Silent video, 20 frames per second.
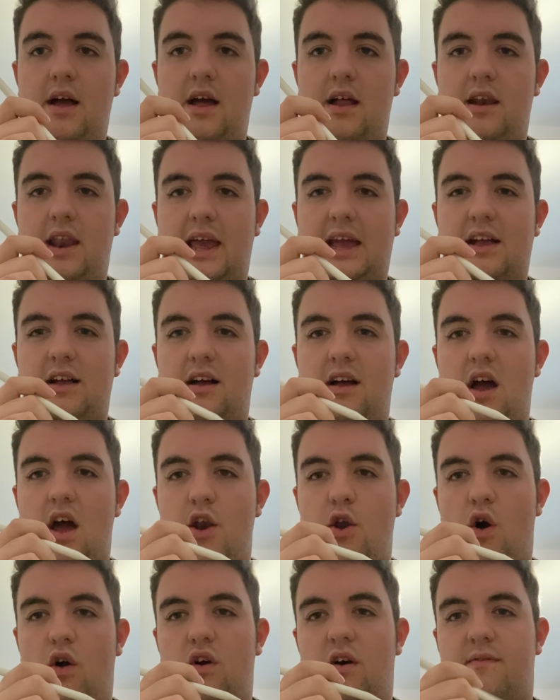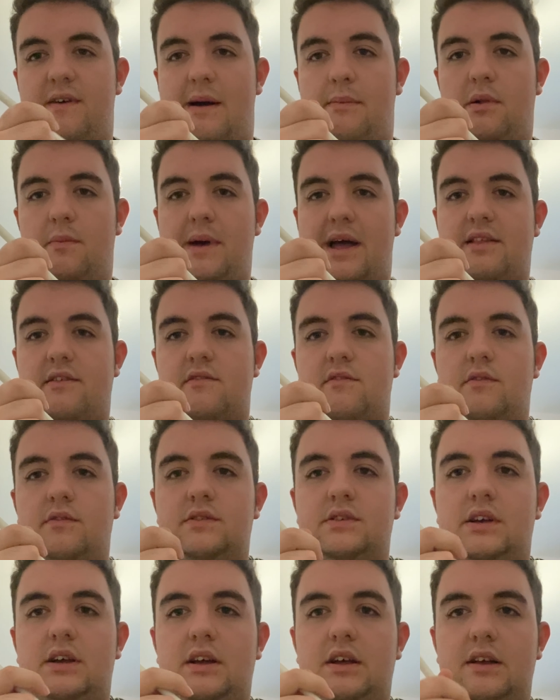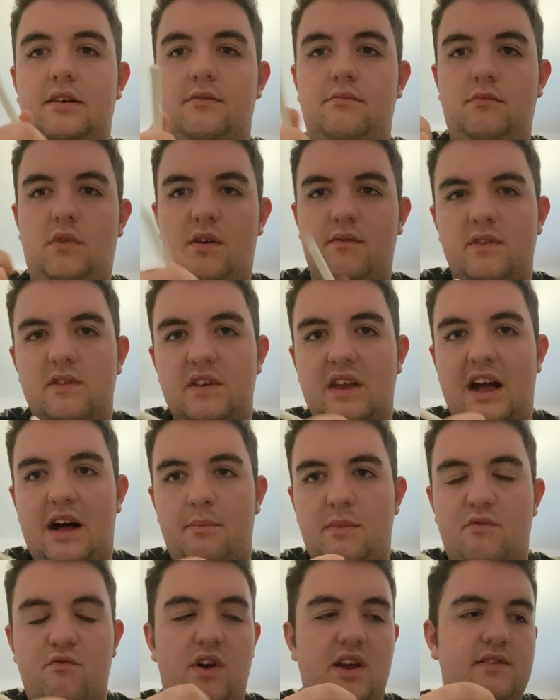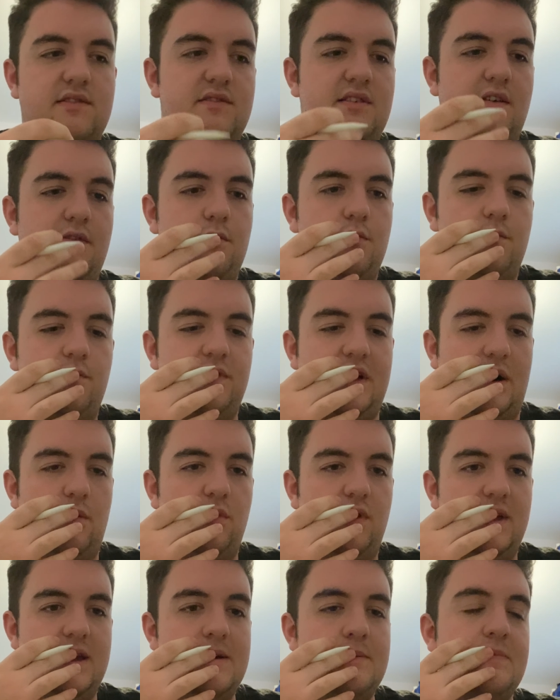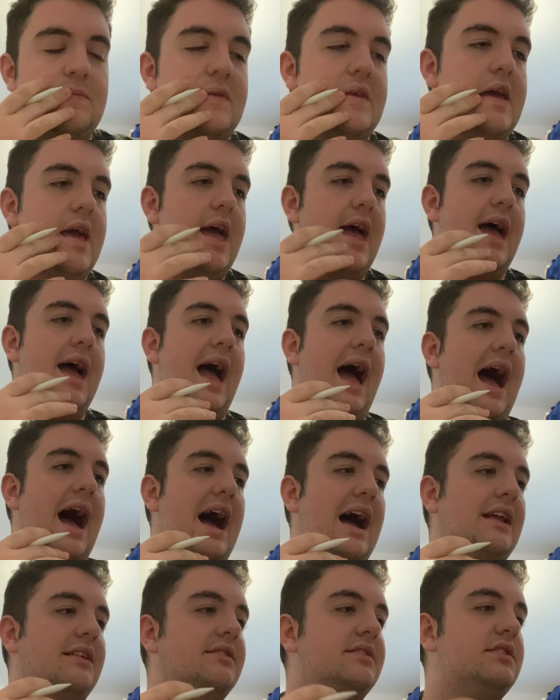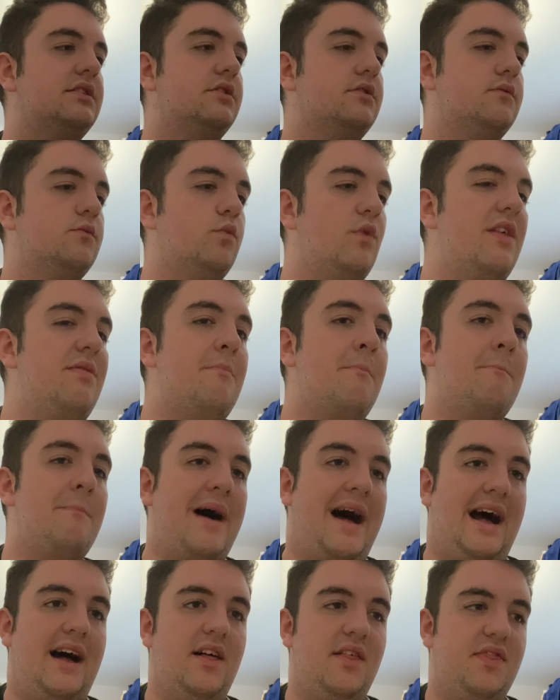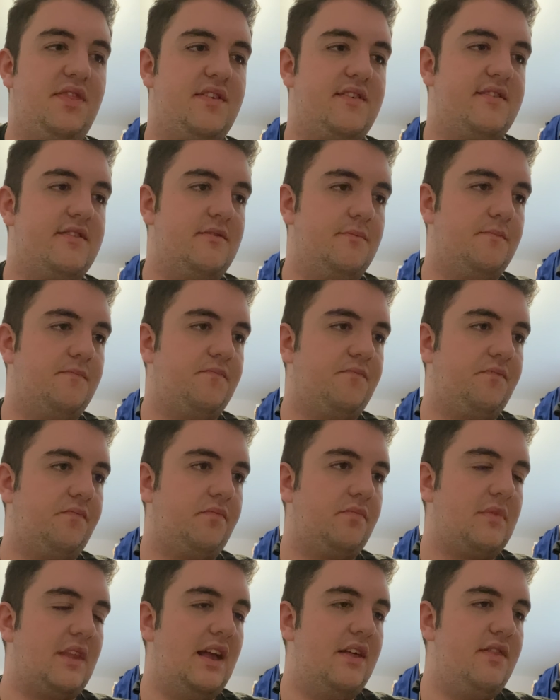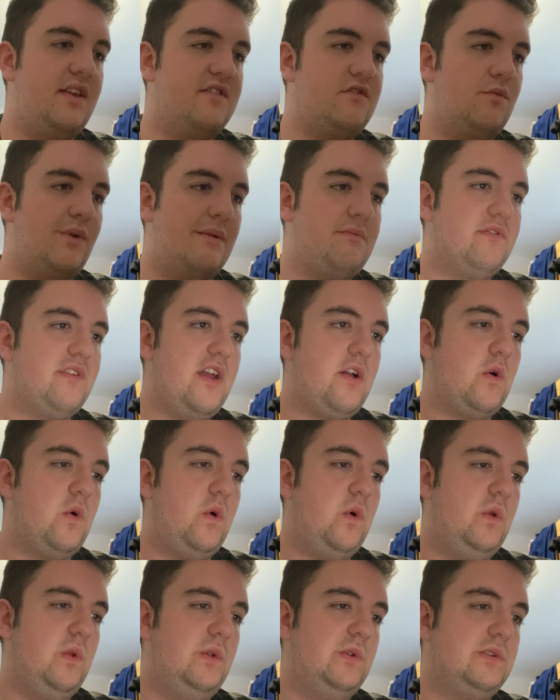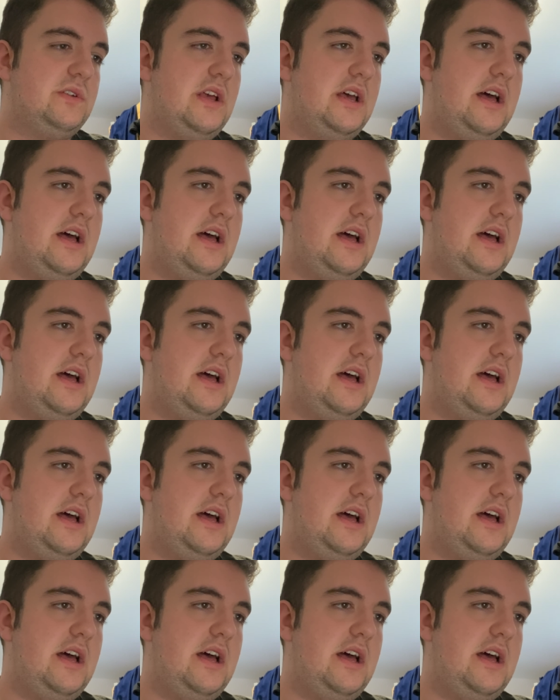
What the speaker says: like a knockoff Apple Pencil to obviously help me write stuff down with it. And with maths, there's a website called